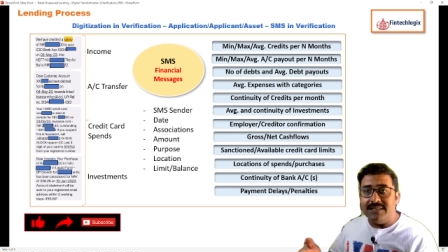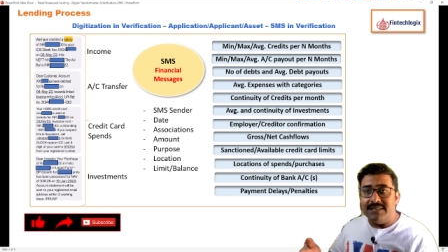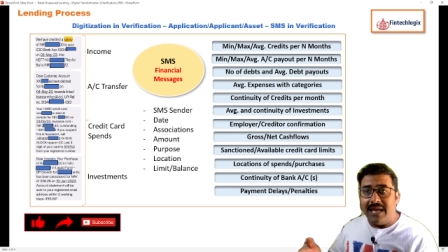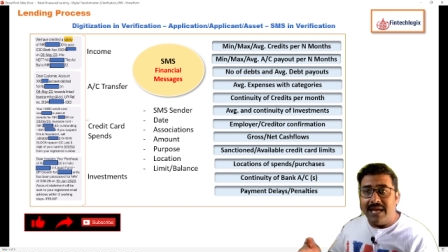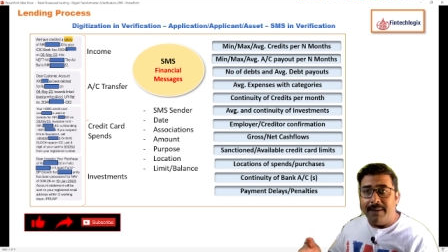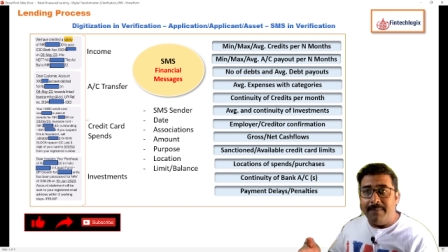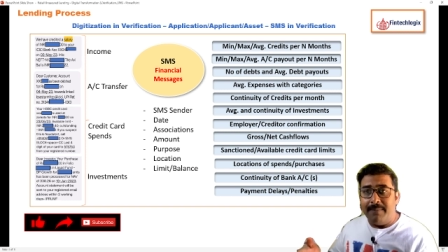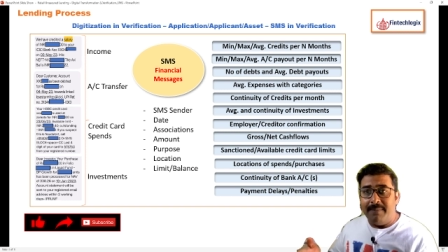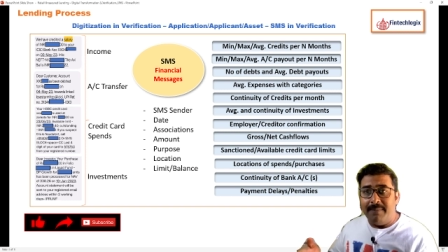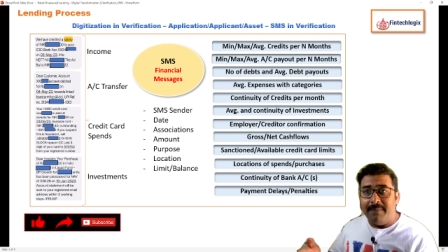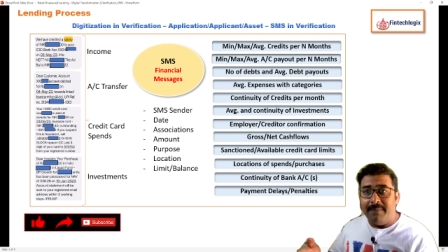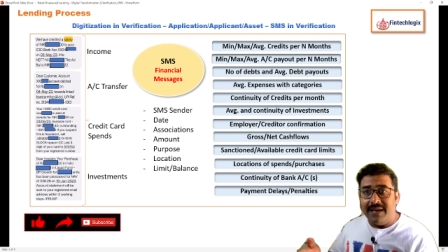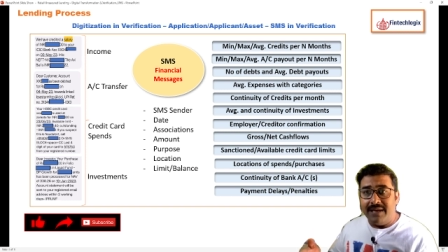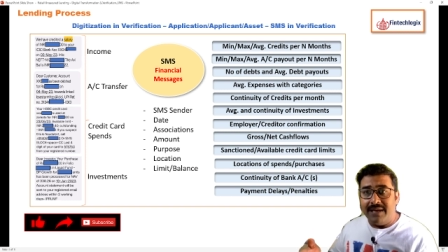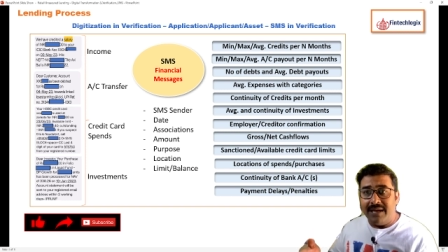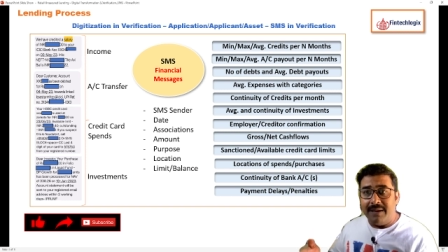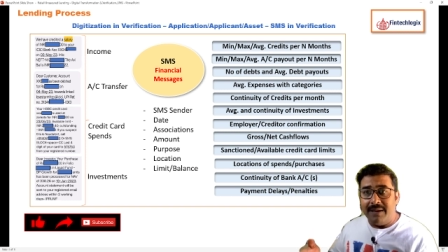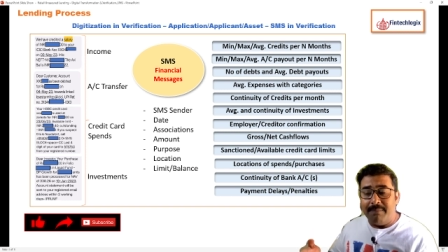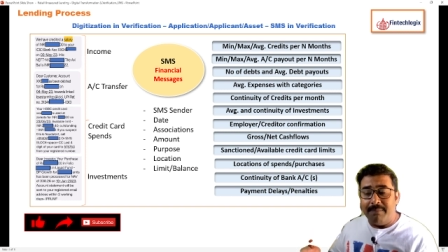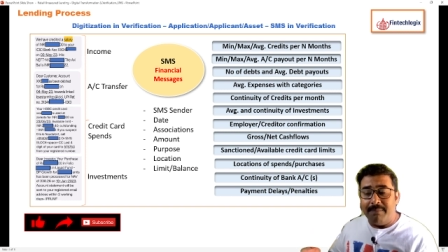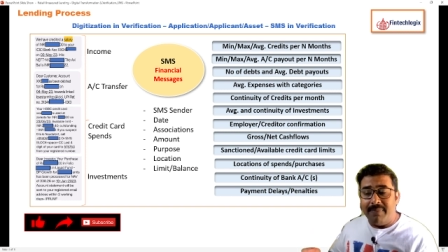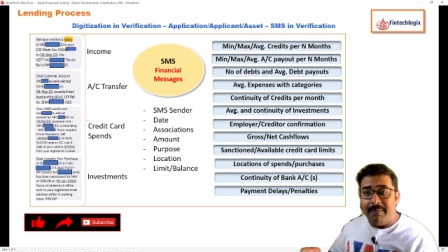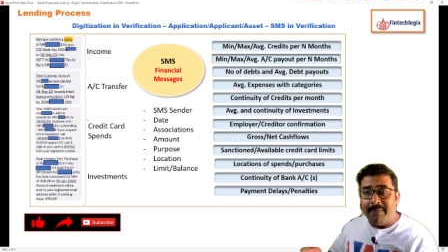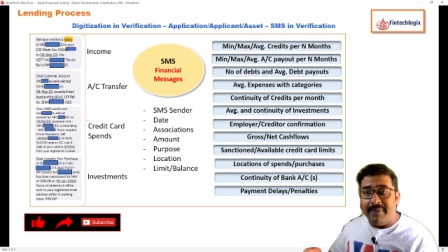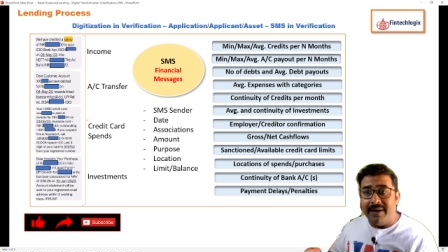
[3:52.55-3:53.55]
I'm making a
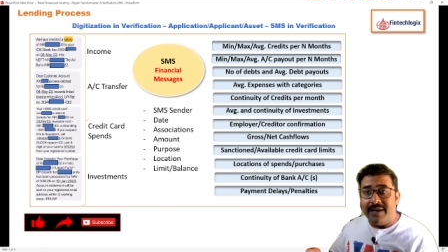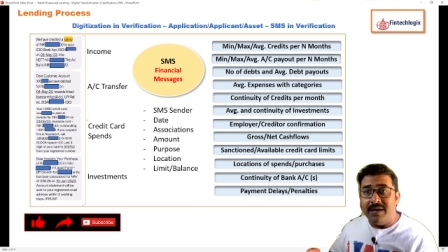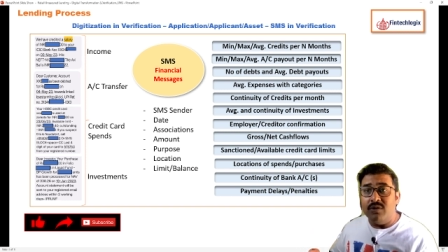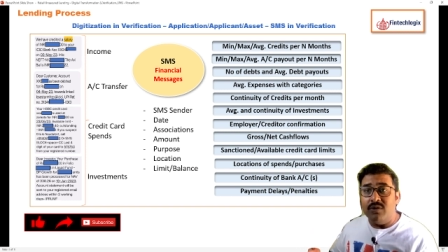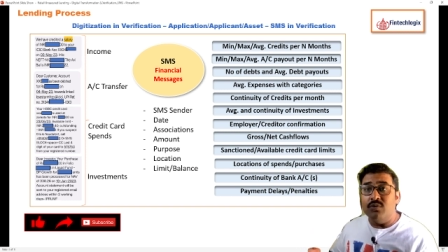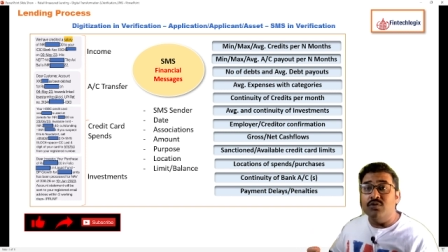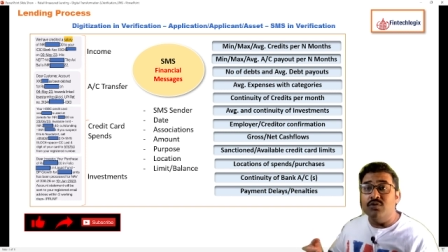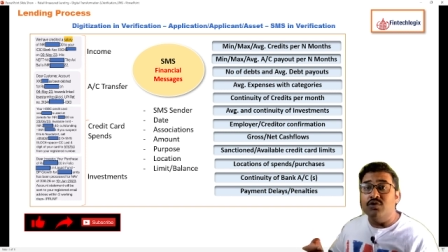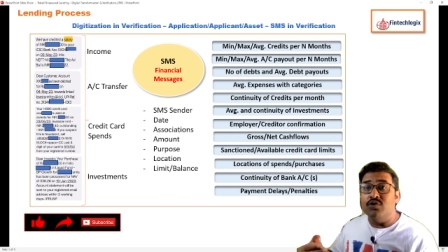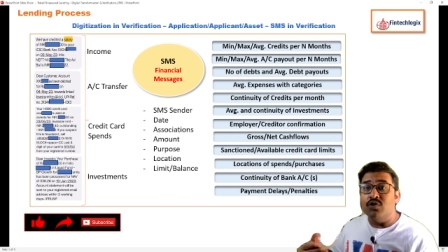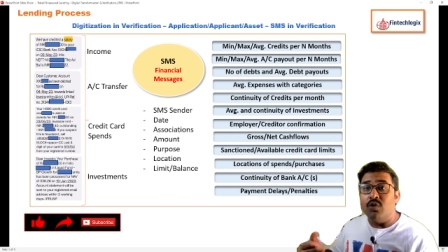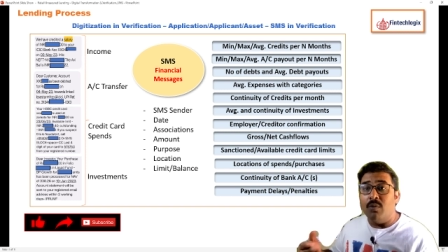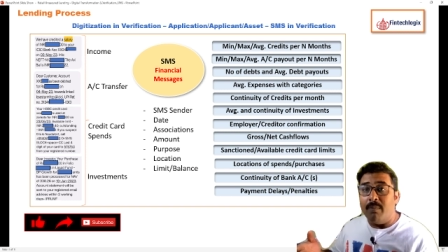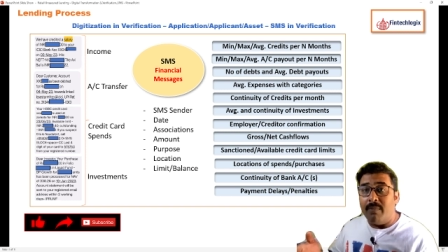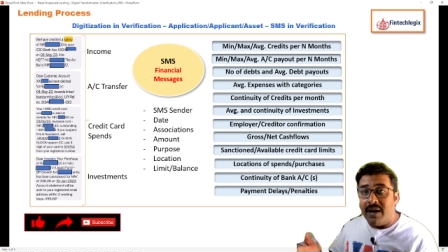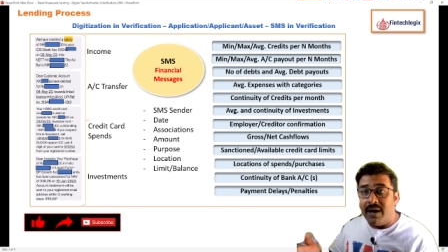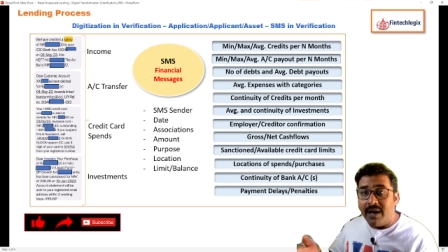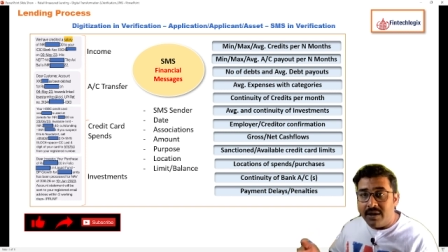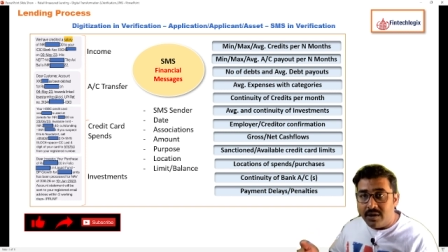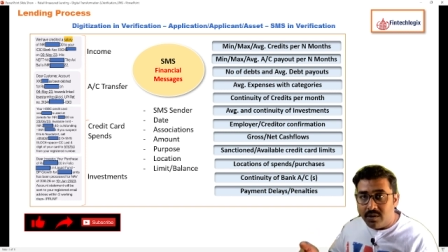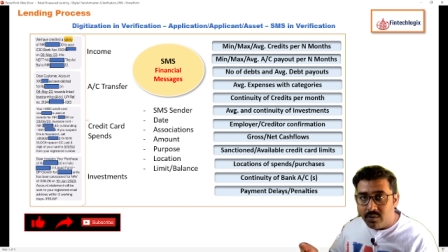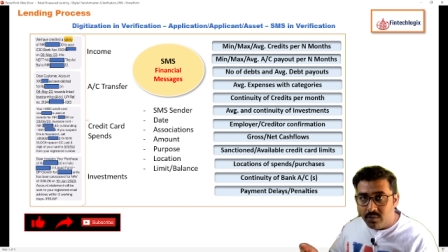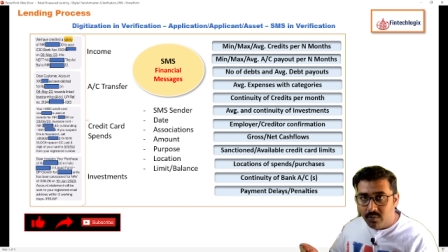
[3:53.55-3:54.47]
payment to Zomato.